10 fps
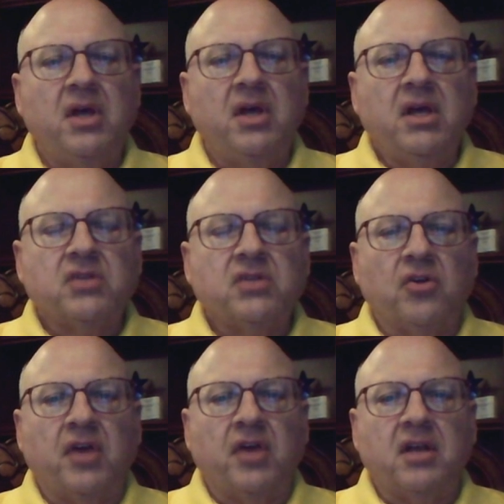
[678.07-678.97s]
so
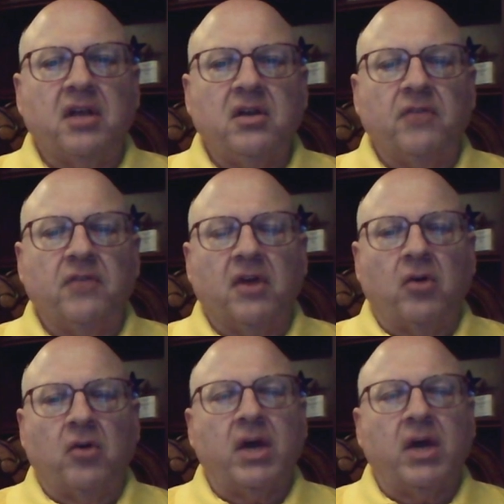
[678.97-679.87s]
that if a
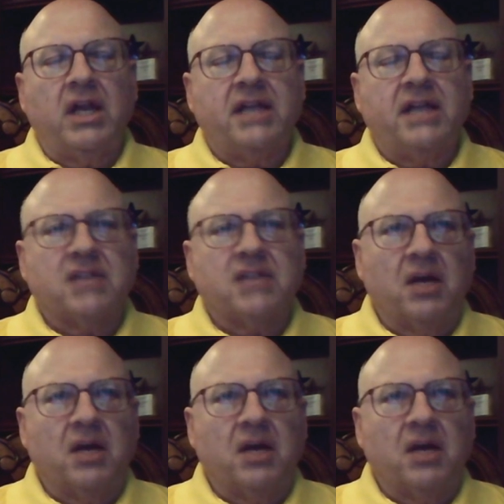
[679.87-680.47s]
quick glance at them,